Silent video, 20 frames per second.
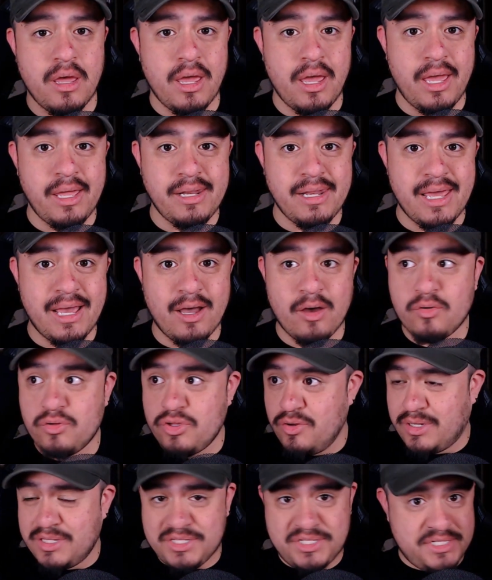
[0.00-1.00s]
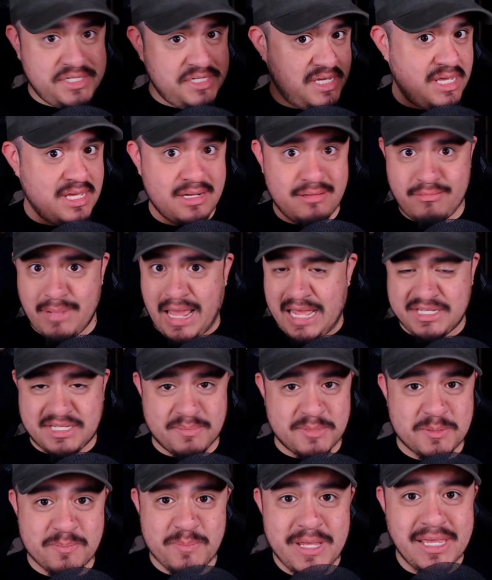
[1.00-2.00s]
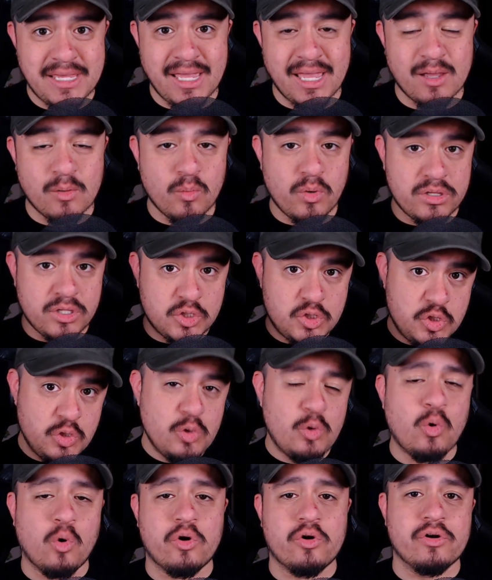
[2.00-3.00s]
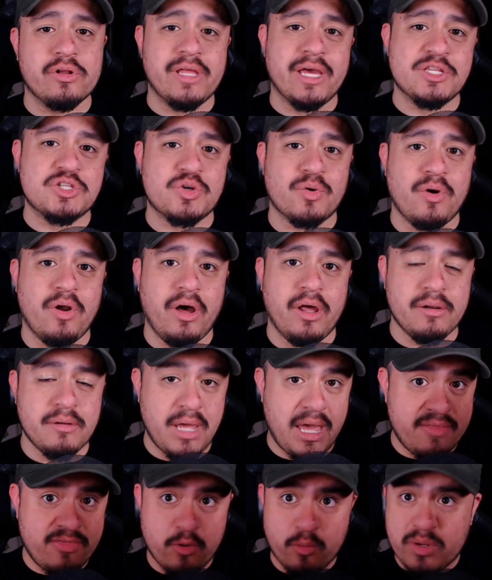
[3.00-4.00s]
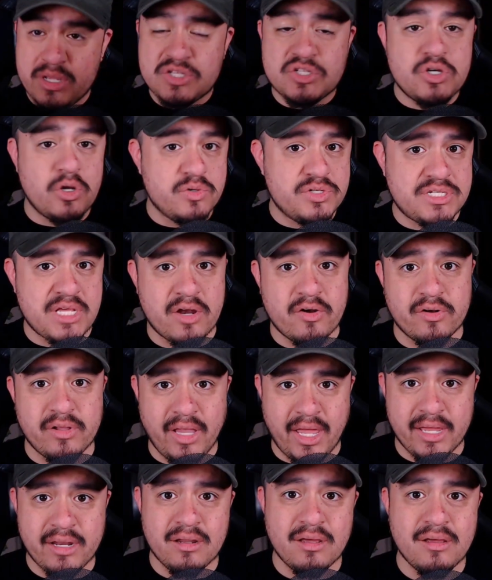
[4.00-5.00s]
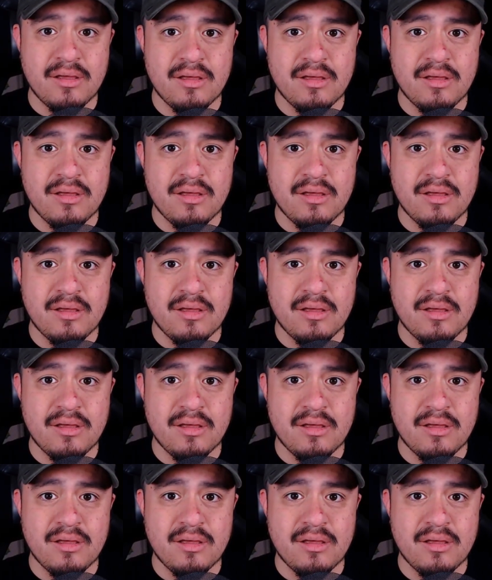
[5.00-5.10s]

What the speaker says: and now you can see it as I'm speaking when the two corner lights are on and there is no center light.